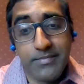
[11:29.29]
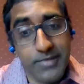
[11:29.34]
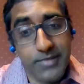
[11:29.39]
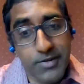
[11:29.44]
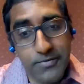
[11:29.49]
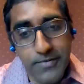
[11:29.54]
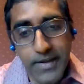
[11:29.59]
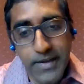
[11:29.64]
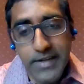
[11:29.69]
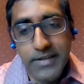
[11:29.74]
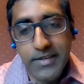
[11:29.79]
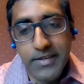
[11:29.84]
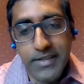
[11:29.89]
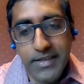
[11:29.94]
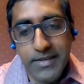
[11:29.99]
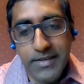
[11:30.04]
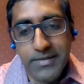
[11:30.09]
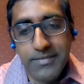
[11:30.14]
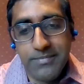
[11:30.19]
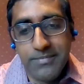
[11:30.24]
you know,
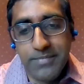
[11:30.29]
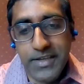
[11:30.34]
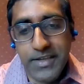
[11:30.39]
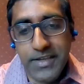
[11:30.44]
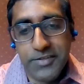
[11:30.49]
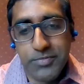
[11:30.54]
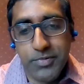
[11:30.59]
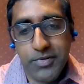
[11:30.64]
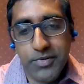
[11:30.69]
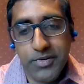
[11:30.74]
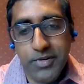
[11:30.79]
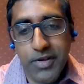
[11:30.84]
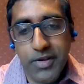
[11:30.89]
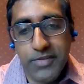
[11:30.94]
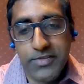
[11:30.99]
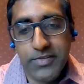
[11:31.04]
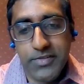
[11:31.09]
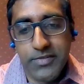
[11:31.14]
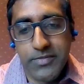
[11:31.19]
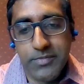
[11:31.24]
finally, because we're
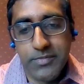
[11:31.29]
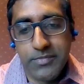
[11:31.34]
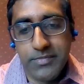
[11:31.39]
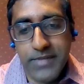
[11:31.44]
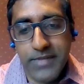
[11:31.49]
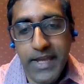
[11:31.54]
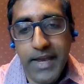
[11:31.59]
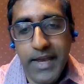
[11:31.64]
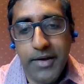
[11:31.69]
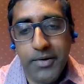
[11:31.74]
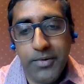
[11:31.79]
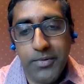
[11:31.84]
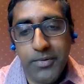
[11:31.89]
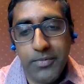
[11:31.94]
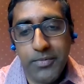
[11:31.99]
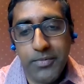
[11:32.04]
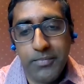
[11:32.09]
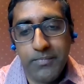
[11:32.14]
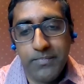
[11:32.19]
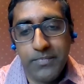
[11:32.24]
also
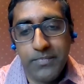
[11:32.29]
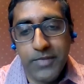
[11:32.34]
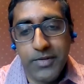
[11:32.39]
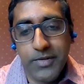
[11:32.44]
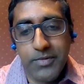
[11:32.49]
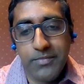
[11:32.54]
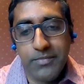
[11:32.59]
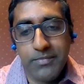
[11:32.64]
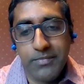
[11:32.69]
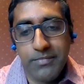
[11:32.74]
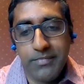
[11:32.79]
now, you know,